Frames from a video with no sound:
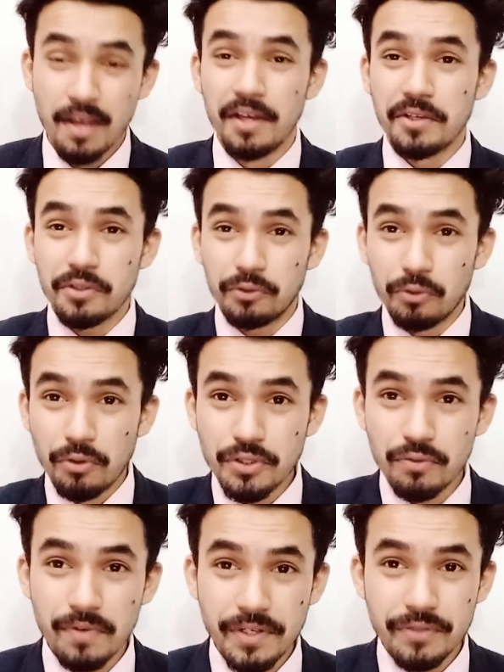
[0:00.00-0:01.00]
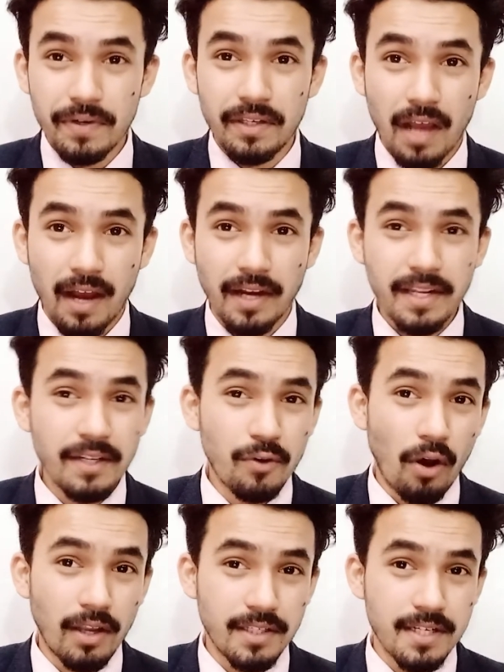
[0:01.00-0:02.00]
So those students who are targeting
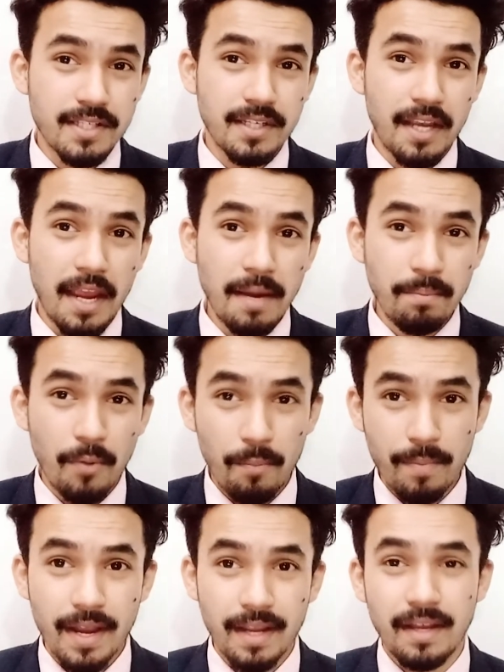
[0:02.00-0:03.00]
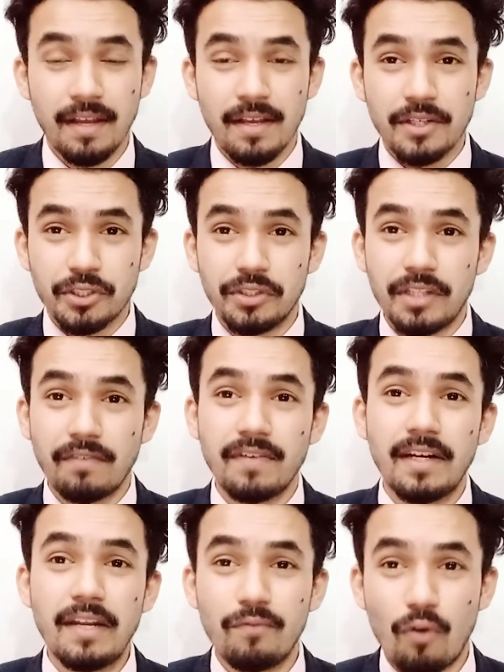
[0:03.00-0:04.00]
colleges in Mumbai should
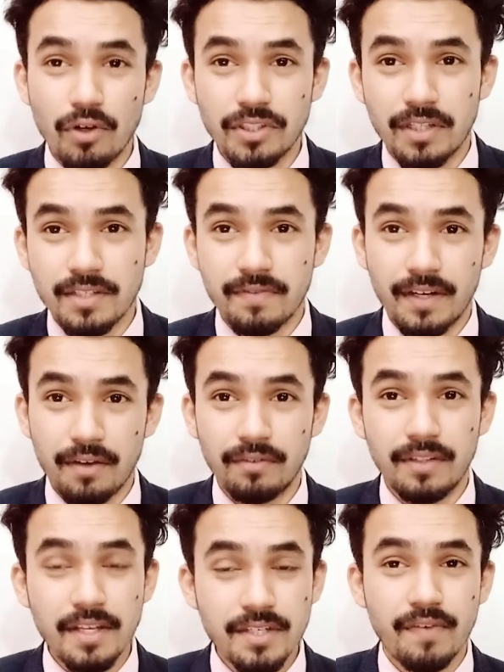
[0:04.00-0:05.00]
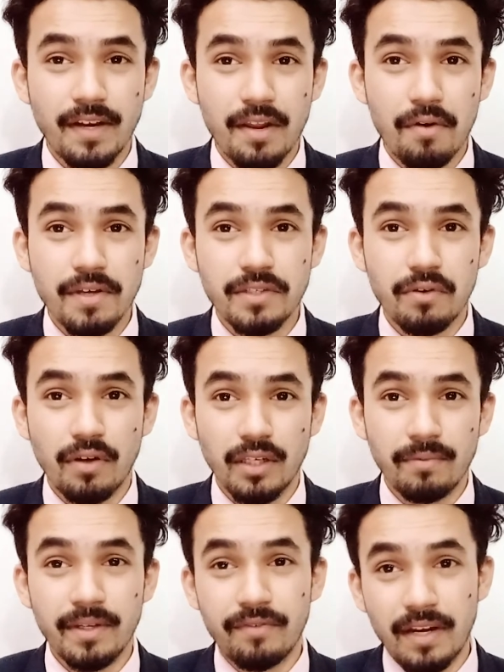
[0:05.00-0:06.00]
definitely watch this video. This video is going to
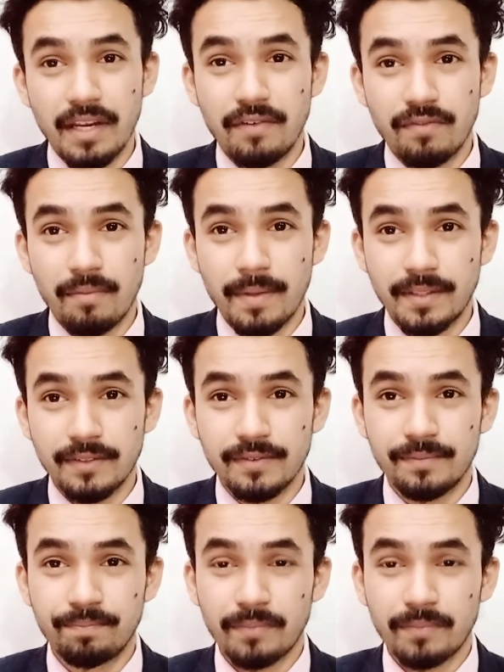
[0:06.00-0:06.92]
be really informative.